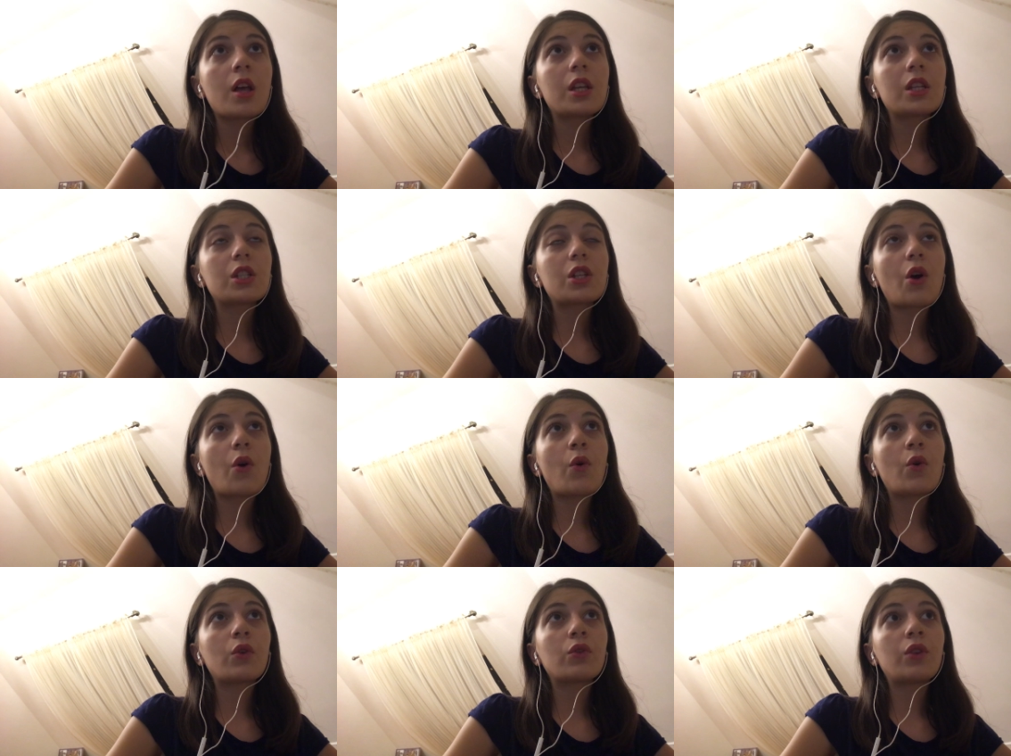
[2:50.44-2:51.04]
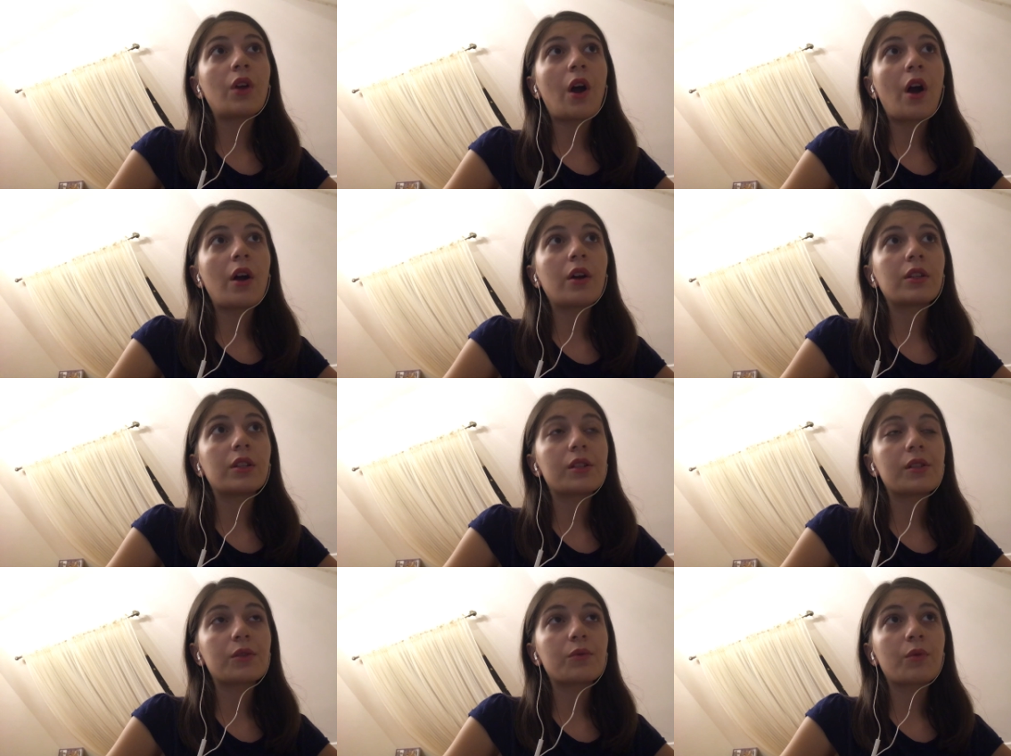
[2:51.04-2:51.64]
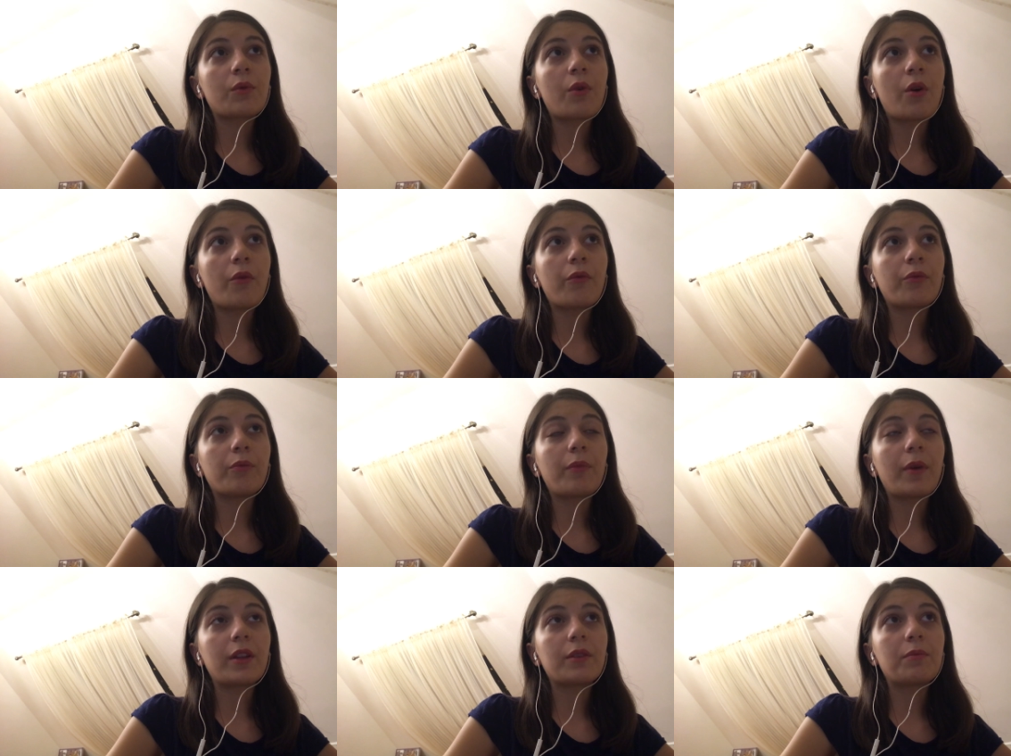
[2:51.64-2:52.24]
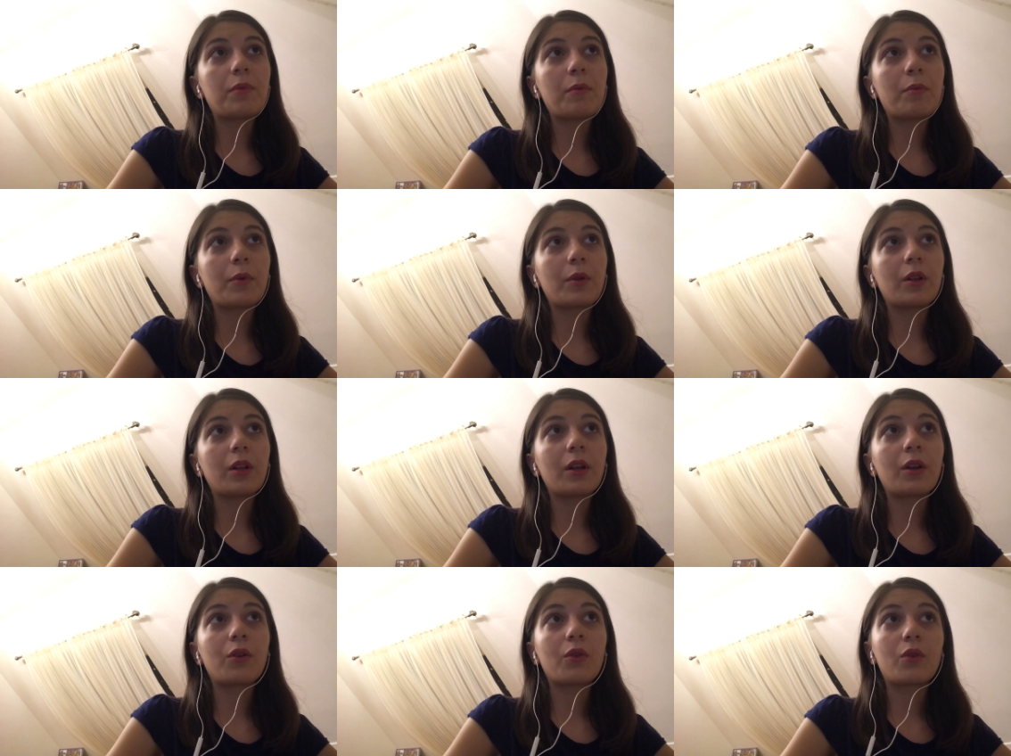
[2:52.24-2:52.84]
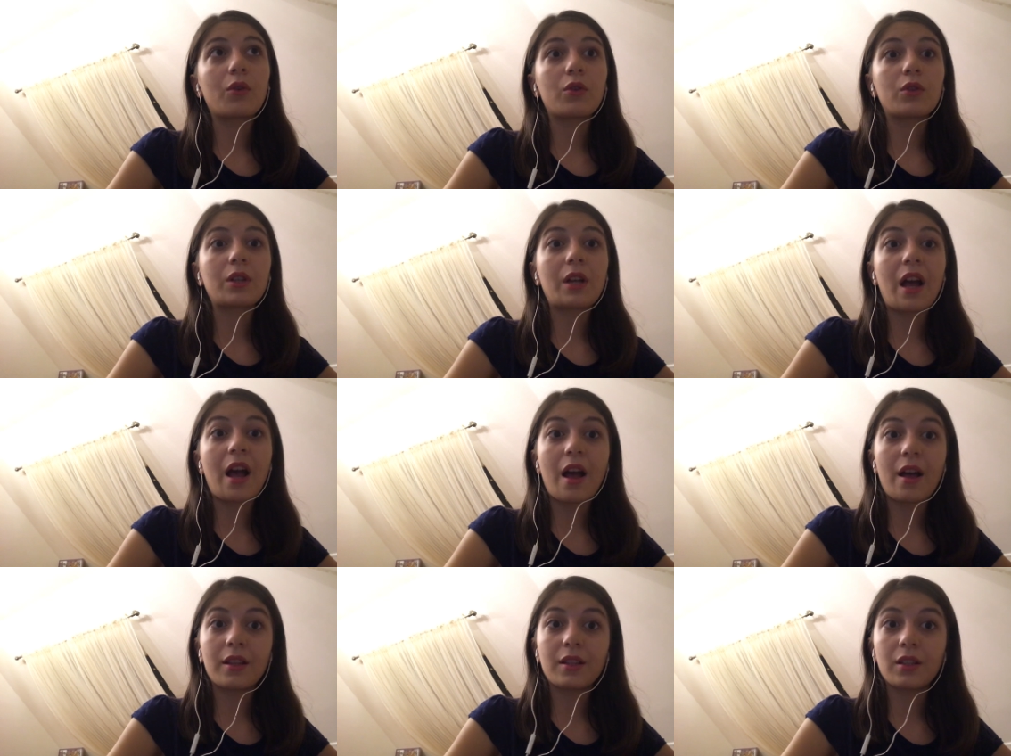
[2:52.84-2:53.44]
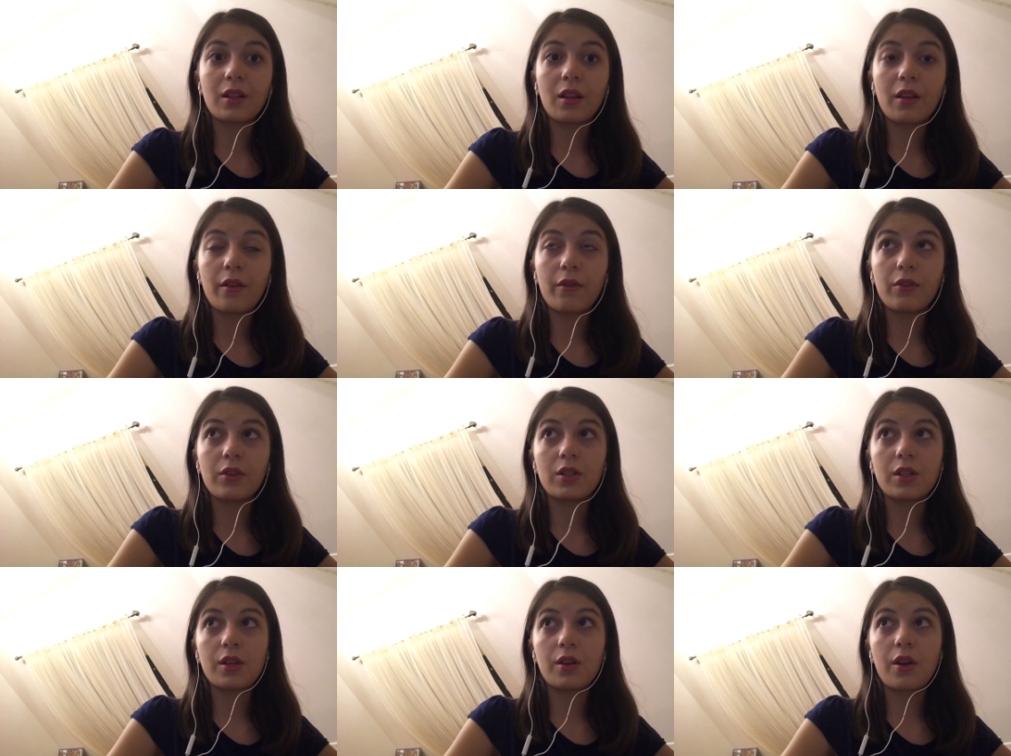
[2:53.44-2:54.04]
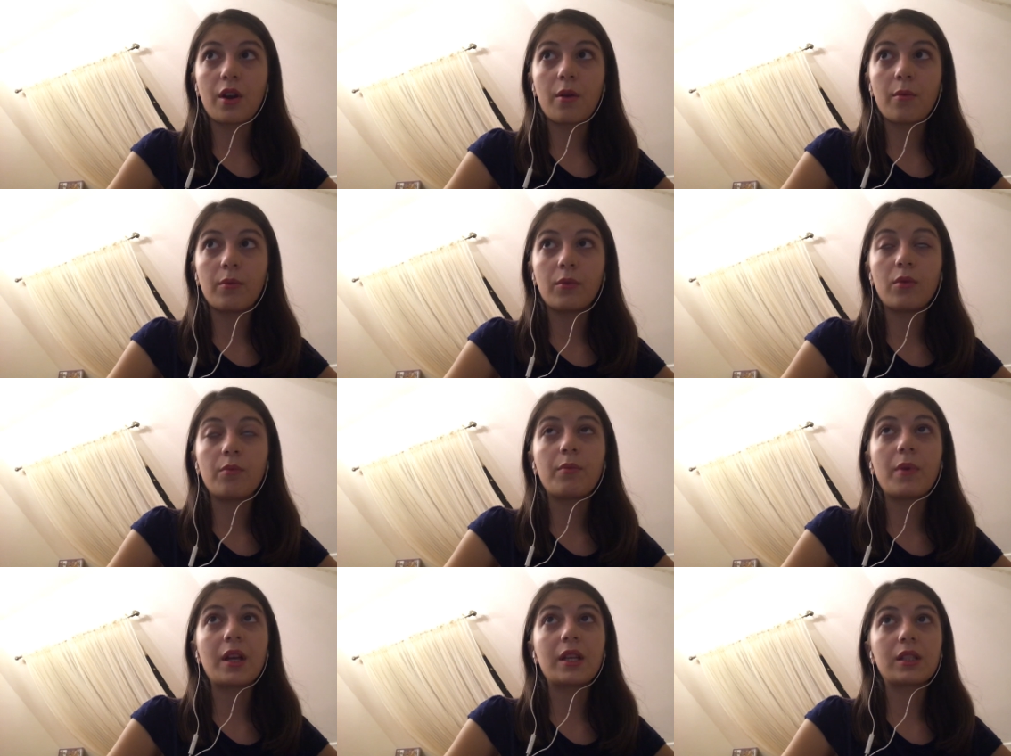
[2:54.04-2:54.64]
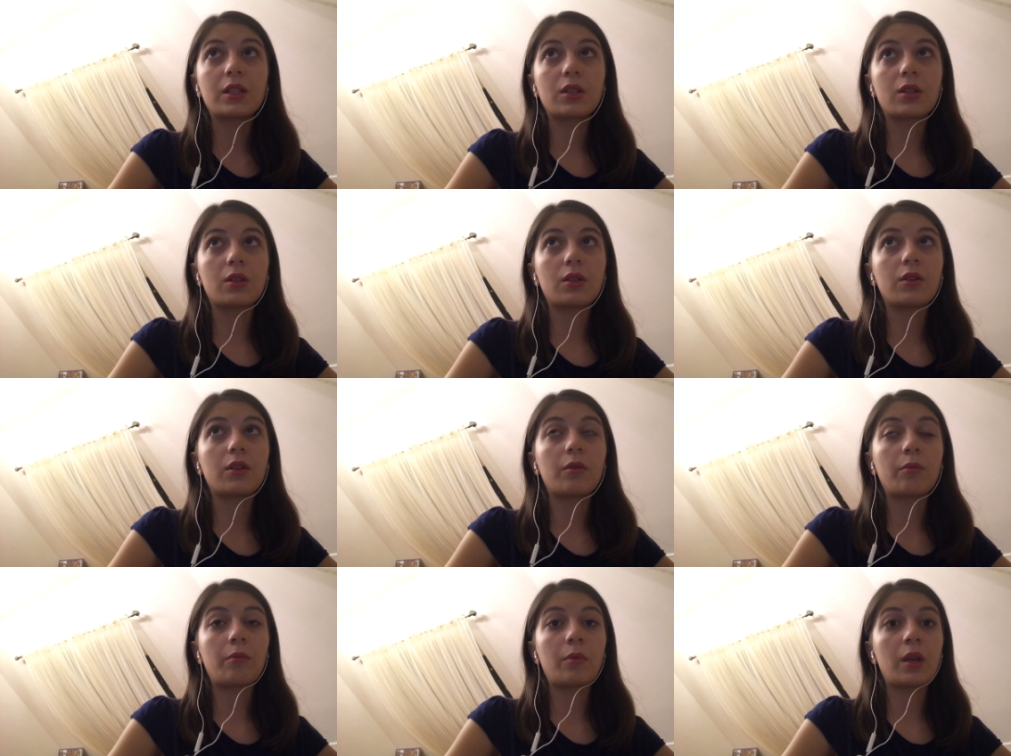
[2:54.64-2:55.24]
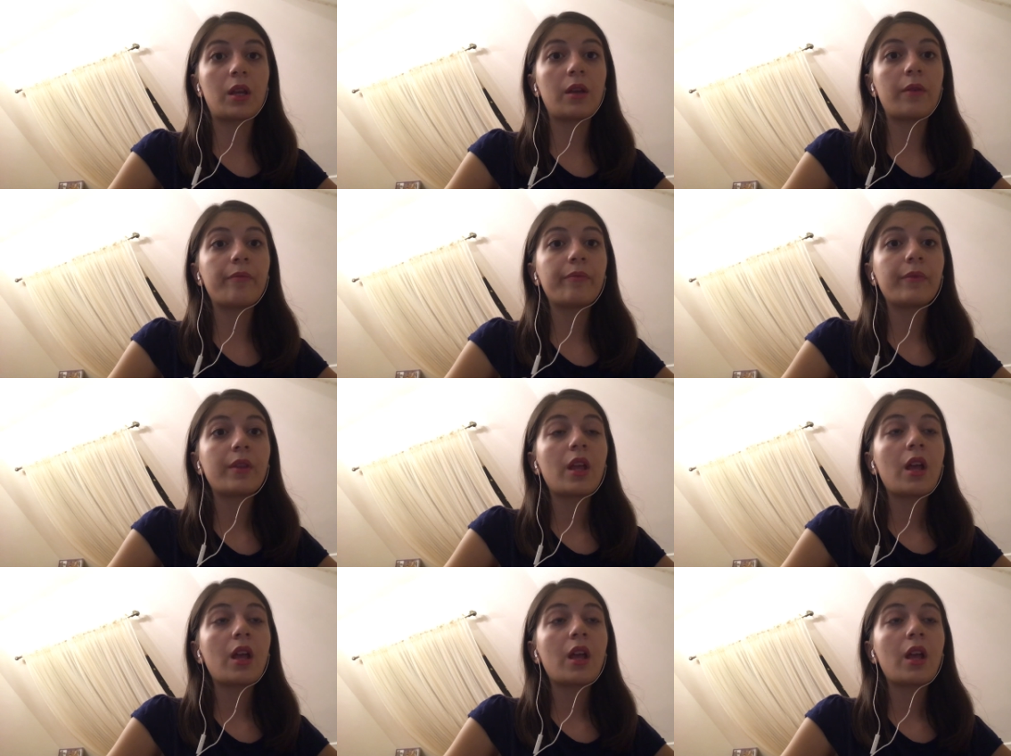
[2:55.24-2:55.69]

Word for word: So other others were often by people who could handle a video camera better than me